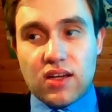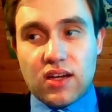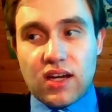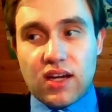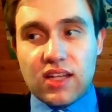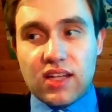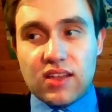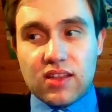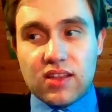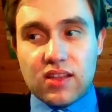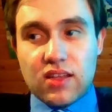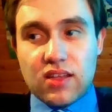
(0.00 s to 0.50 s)

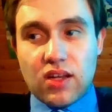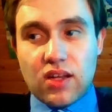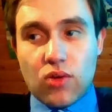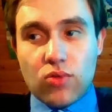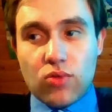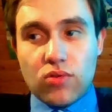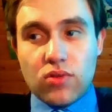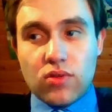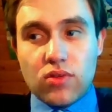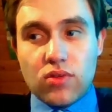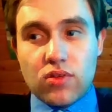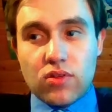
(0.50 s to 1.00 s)
I
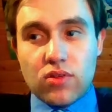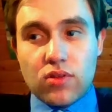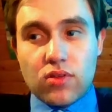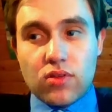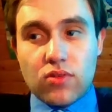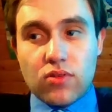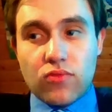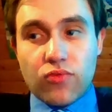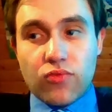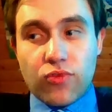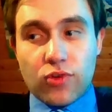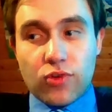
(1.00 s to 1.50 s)
don't
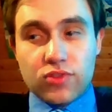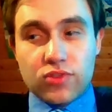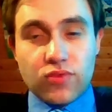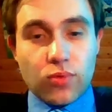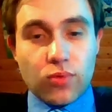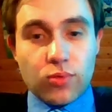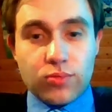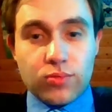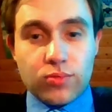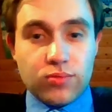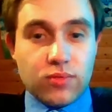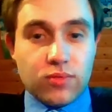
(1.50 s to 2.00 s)
first of
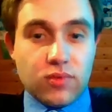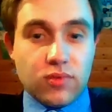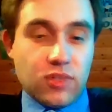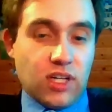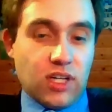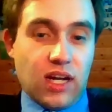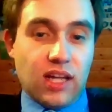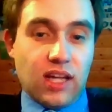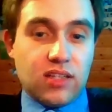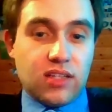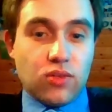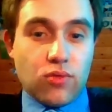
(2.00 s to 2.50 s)
all,
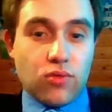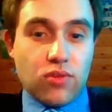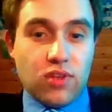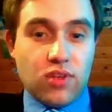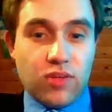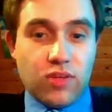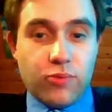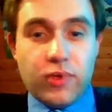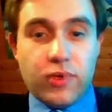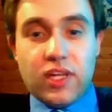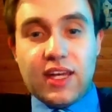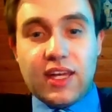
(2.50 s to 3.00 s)
I don't
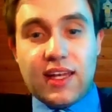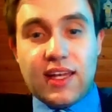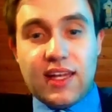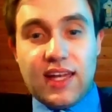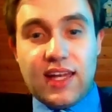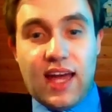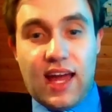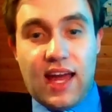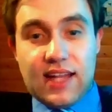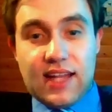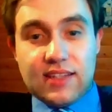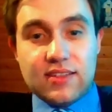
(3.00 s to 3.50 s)
think we can
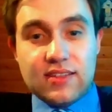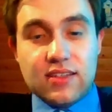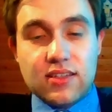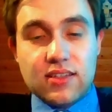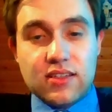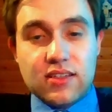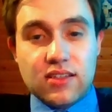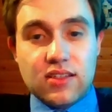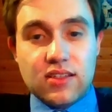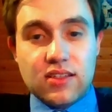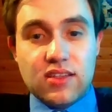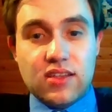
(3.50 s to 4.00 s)
get
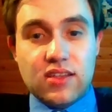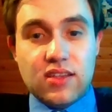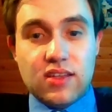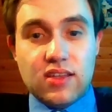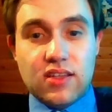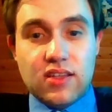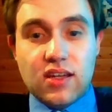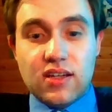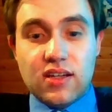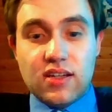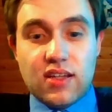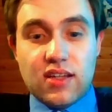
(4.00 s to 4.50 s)

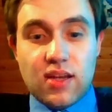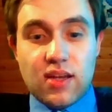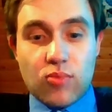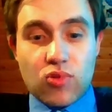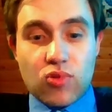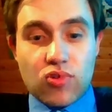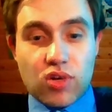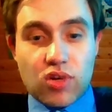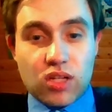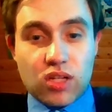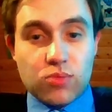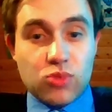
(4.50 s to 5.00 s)
a
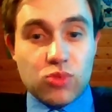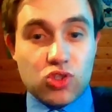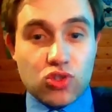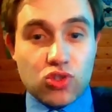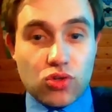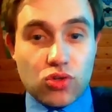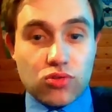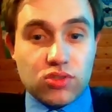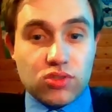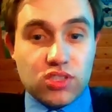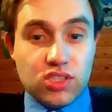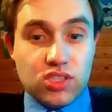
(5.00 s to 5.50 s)
democratic
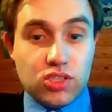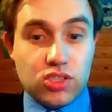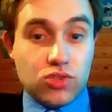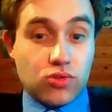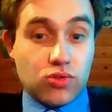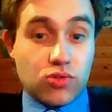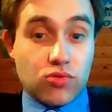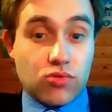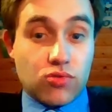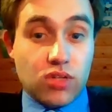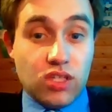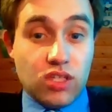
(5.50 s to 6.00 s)
majority to
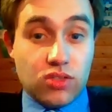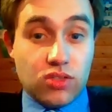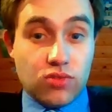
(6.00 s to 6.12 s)
agree